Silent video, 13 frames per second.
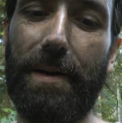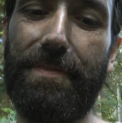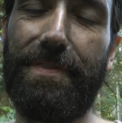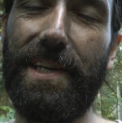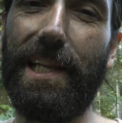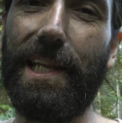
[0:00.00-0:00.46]

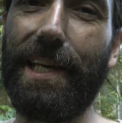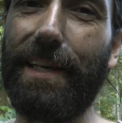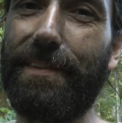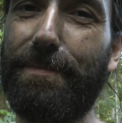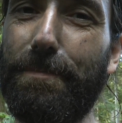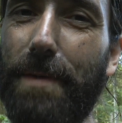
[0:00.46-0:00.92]
feeling
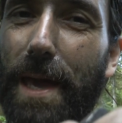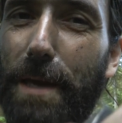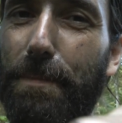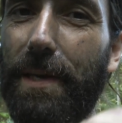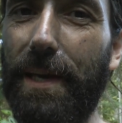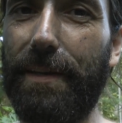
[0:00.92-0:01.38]
is
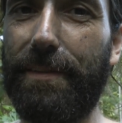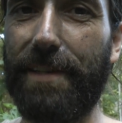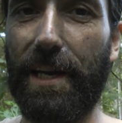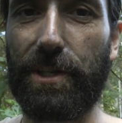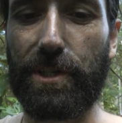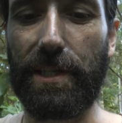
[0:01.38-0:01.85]
maybe it's
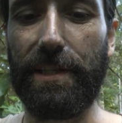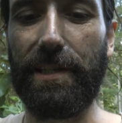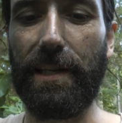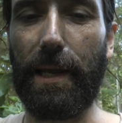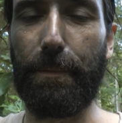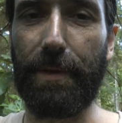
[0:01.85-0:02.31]
actually
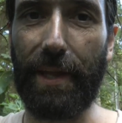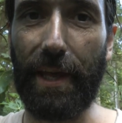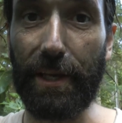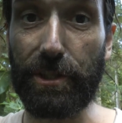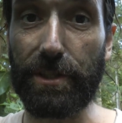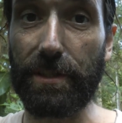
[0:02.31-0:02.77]

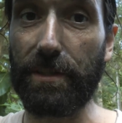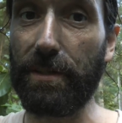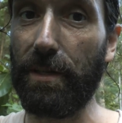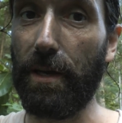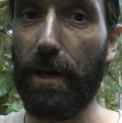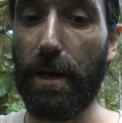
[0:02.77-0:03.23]

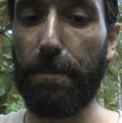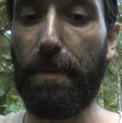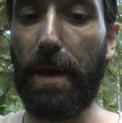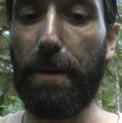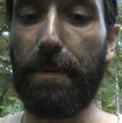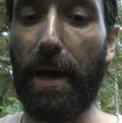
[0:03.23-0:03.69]
delamination.
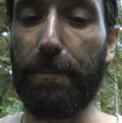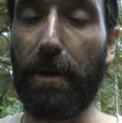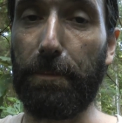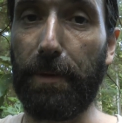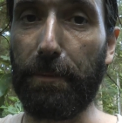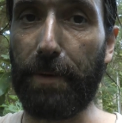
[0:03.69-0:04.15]
Maybe I'm
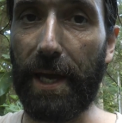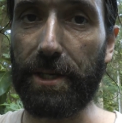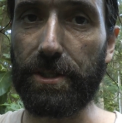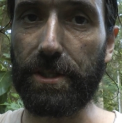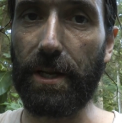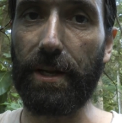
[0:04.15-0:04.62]
not being
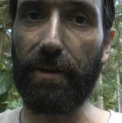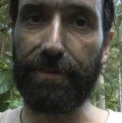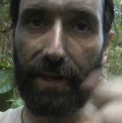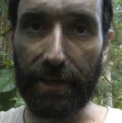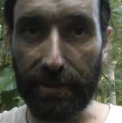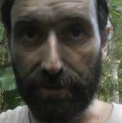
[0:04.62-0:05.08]
patient
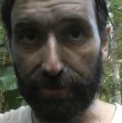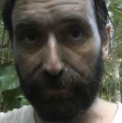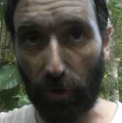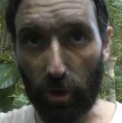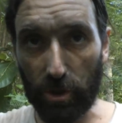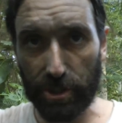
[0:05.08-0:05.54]
enough and I need to
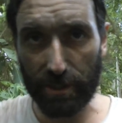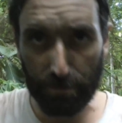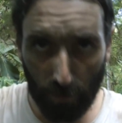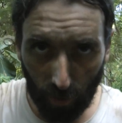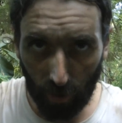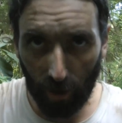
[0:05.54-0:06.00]
forge it
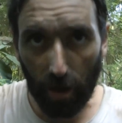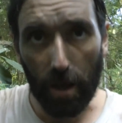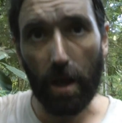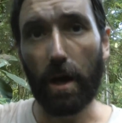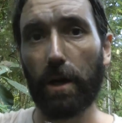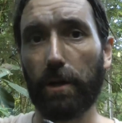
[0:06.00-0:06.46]
more.
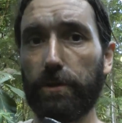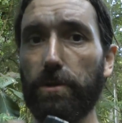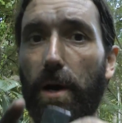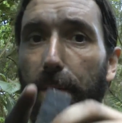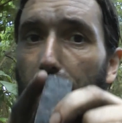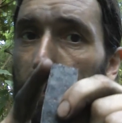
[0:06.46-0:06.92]

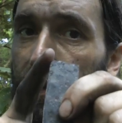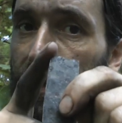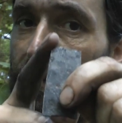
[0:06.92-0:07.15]
Do I maybe